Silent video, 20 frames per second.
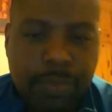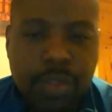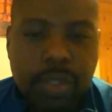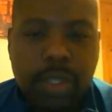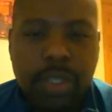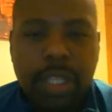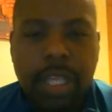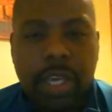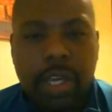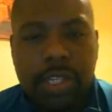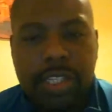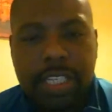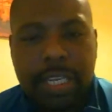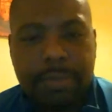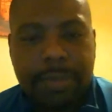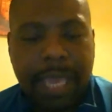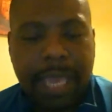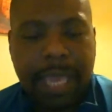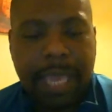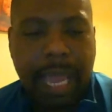Fine.
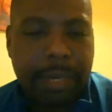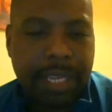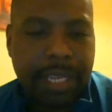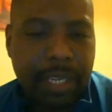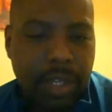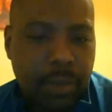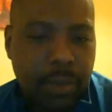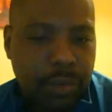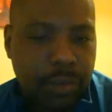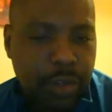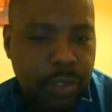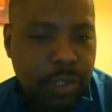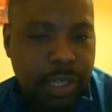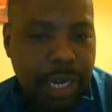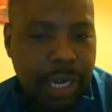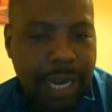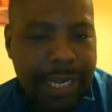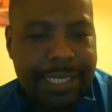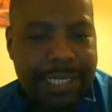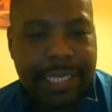You need to tell me how
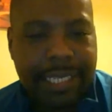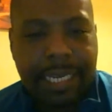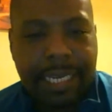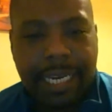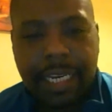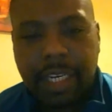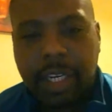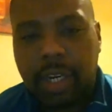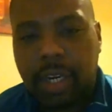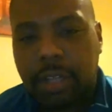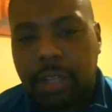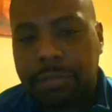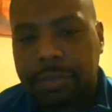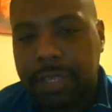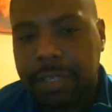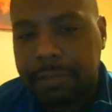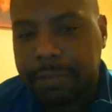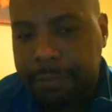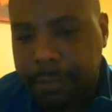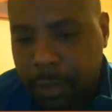many good guys
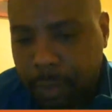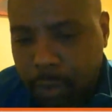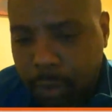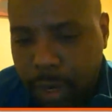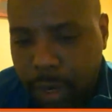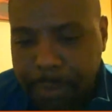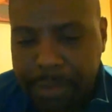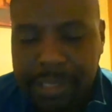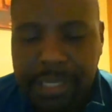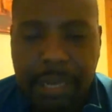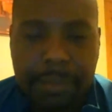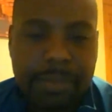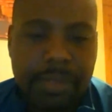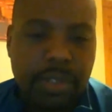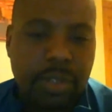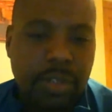Gennady Golovkin fought,